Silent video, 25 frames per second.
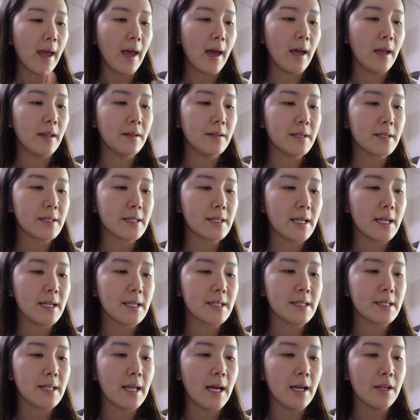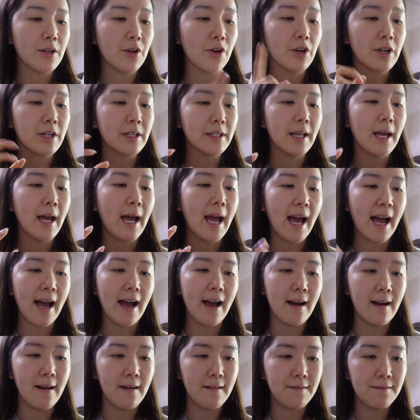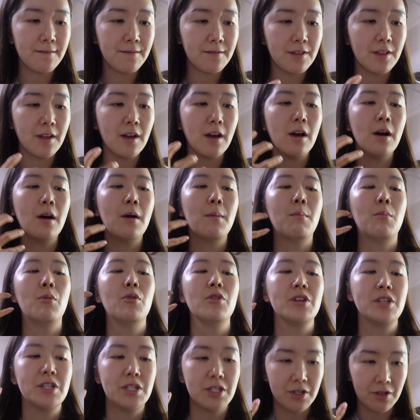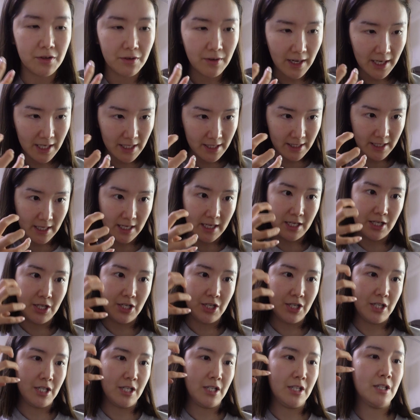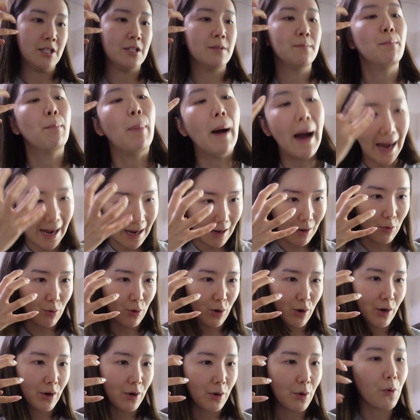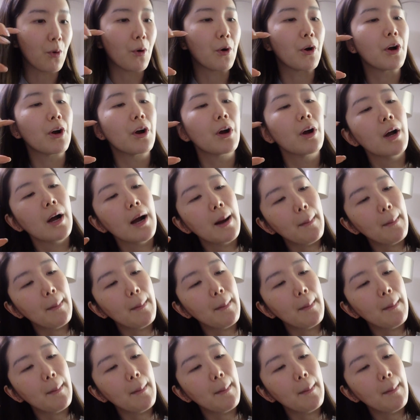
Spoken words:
And it says that you're gonna have the moisturization power or